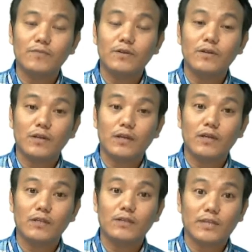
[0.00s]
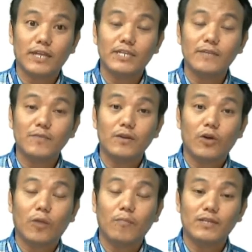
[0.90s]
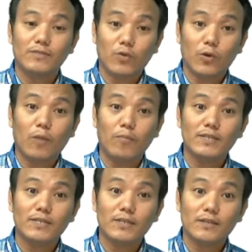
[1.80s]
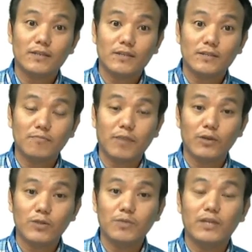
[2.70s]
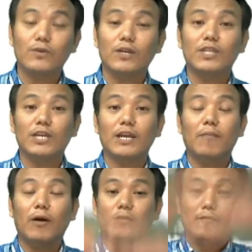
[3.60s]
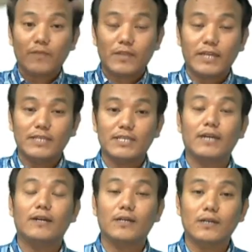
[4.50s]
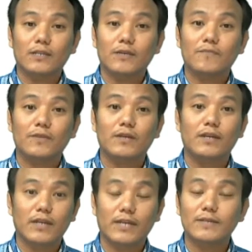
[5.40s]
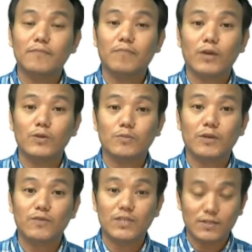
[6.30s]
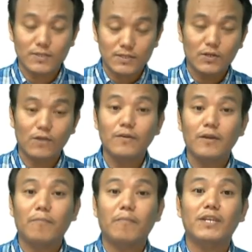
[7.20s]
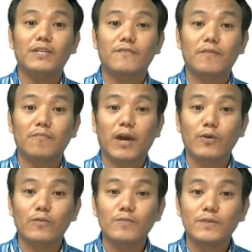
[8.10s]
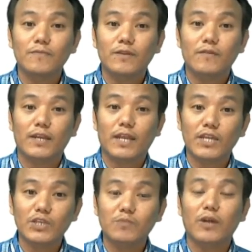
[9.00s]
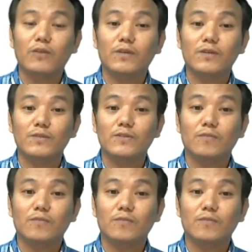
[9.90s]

it getting complex, more complex, and this biosphere, you can think about the entire earth as a biosphere which consists of many different biomes, and each biome consists of many